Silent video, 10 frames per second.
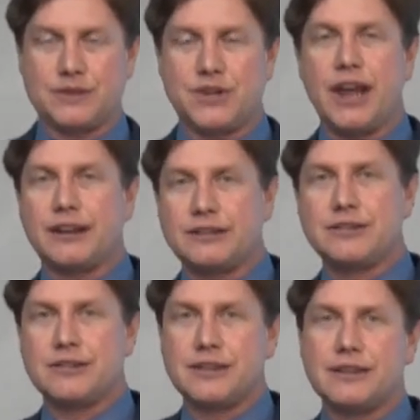the
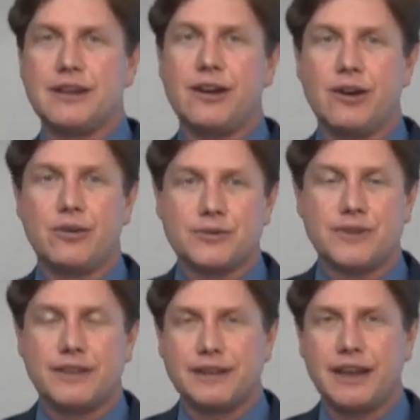check to the
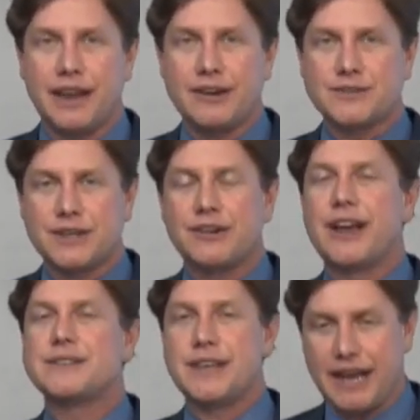owners of the daycare
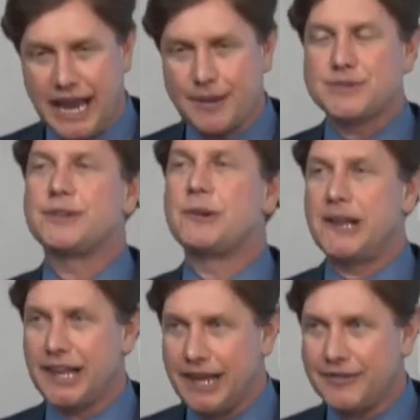center? I said,
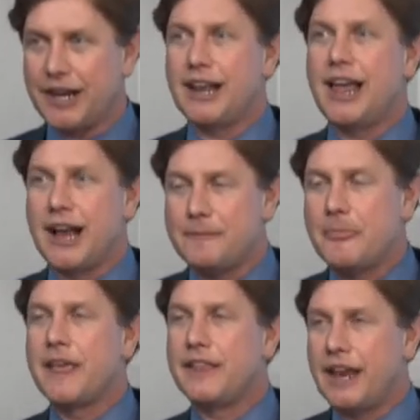absolutely, 11 o'clock.
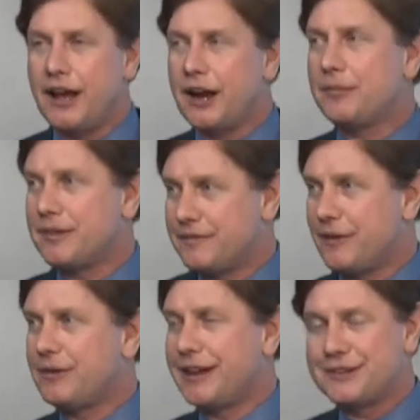And then I hung up the
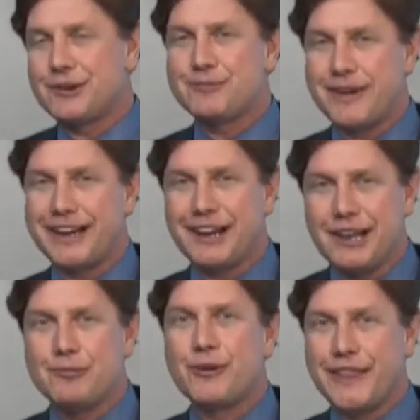phone. I told my
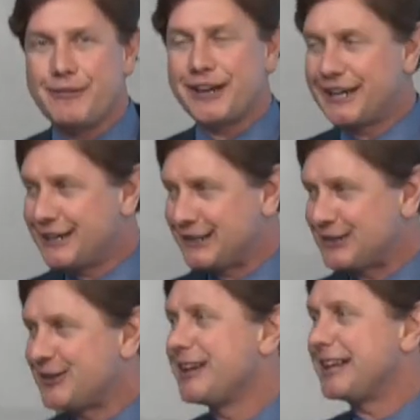club what they were going to
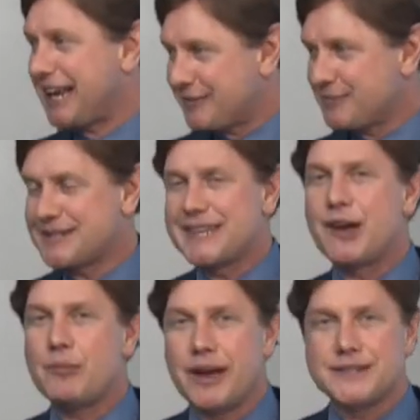do gave them the
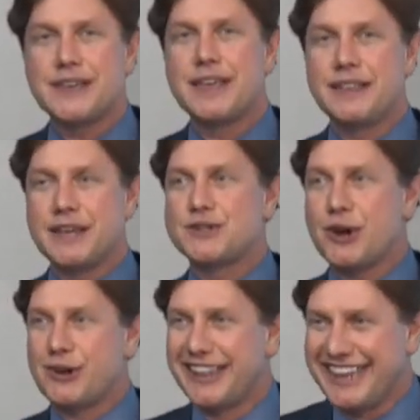sound bites. They
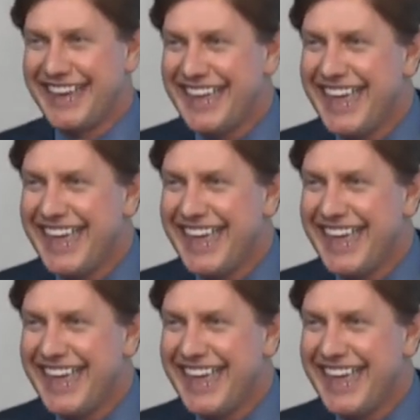showed